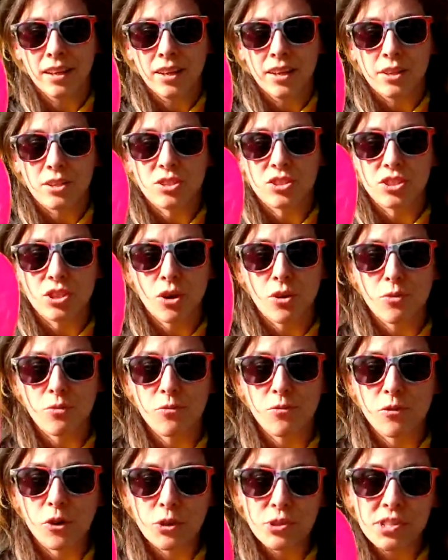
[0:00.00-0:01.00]
So
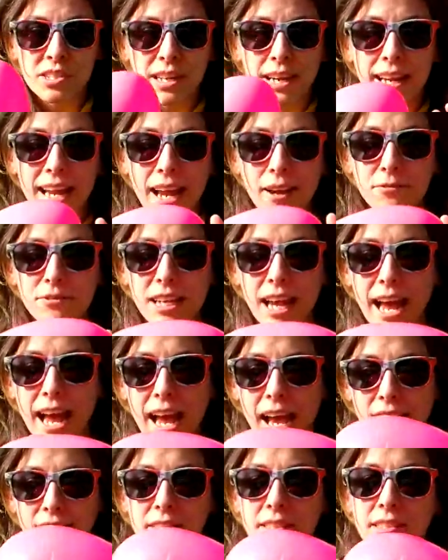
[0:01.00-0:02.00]
first I have to
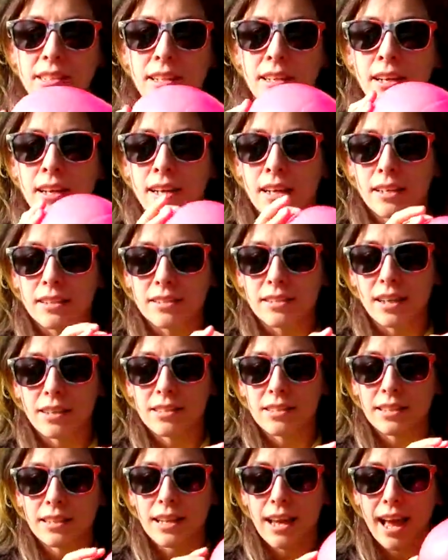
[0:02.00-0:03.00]
ask,
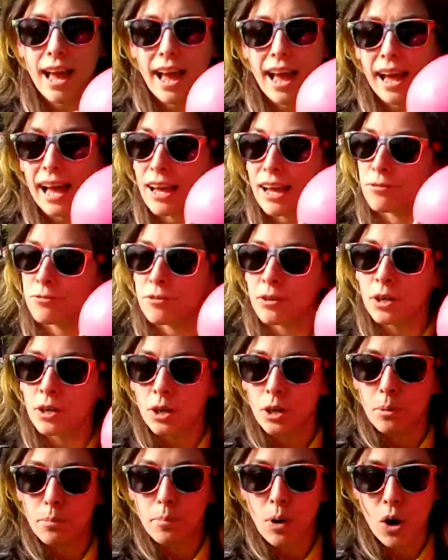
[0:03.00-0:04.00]
does it have
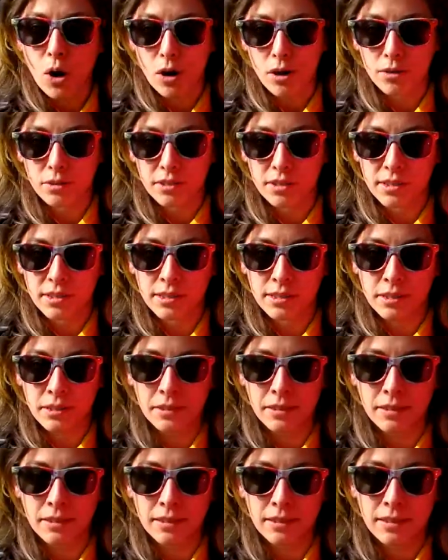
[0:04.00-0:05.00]
parts?
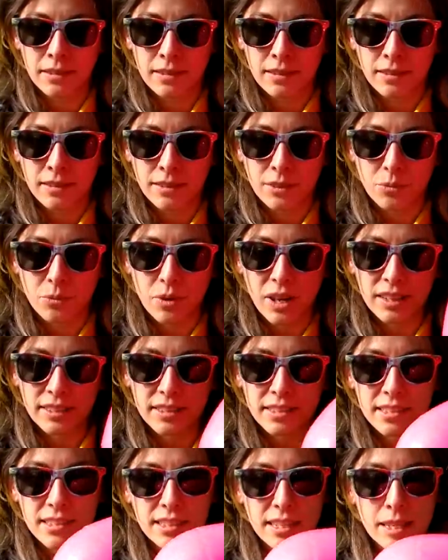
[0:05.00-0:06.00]
Well,
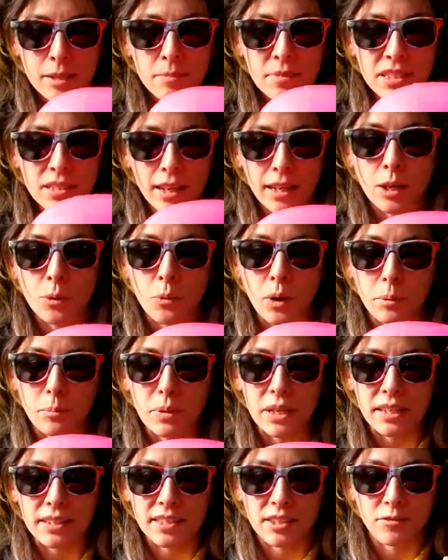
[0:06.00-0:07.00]
it seems like one
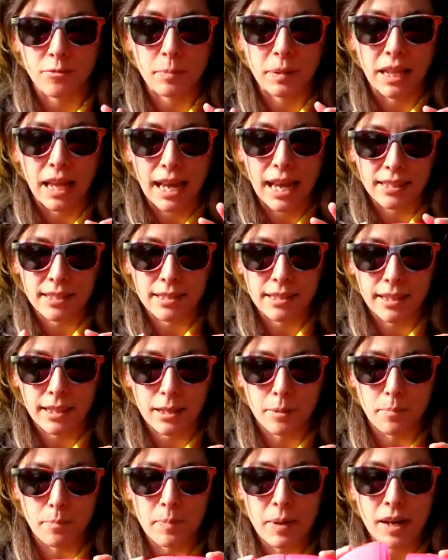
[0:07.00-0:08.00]
piece of plastic,
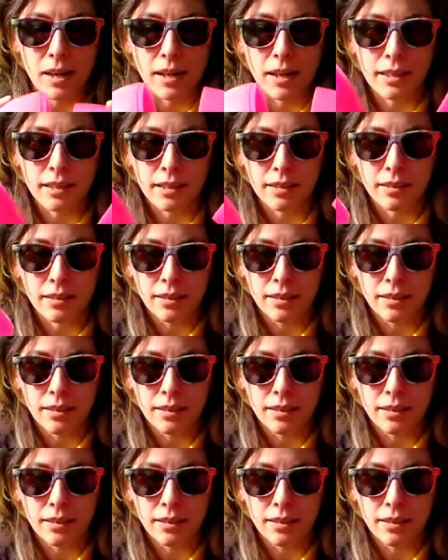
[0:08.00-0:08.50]
but